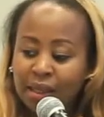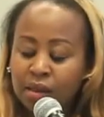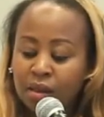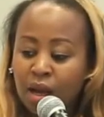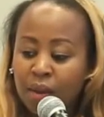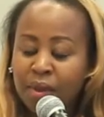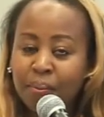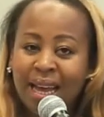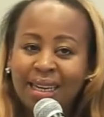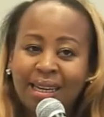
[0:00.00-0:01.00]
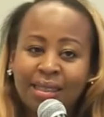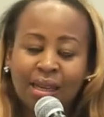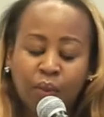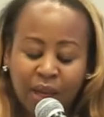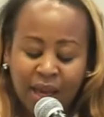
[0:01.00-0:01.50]
that the panelists
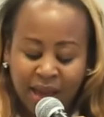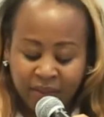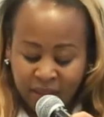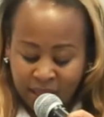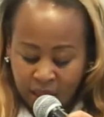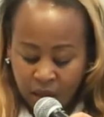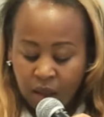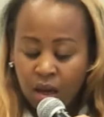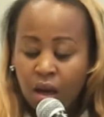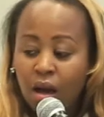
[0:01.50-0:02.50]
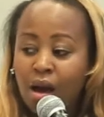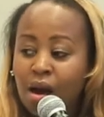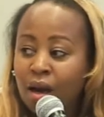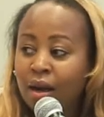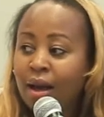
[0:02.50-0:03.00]
that we have here
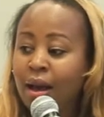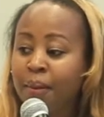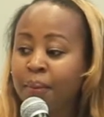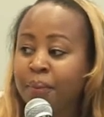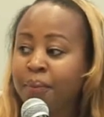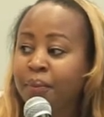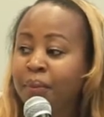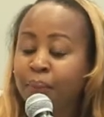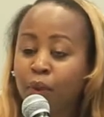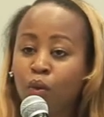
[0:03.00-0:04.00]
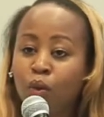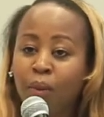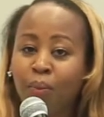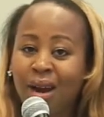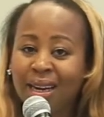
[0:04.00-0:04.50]
are people who
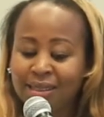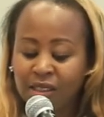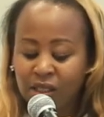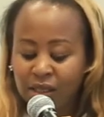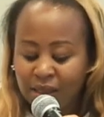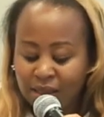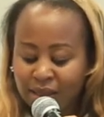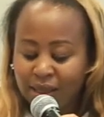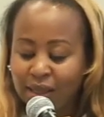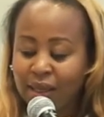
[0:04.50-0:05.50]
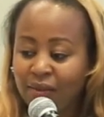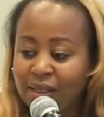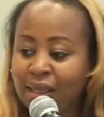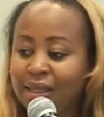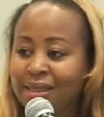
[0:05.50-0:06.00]
are practitioners and can give
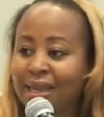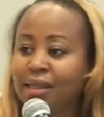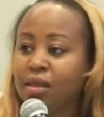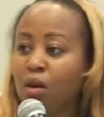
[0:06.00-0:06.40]
us insight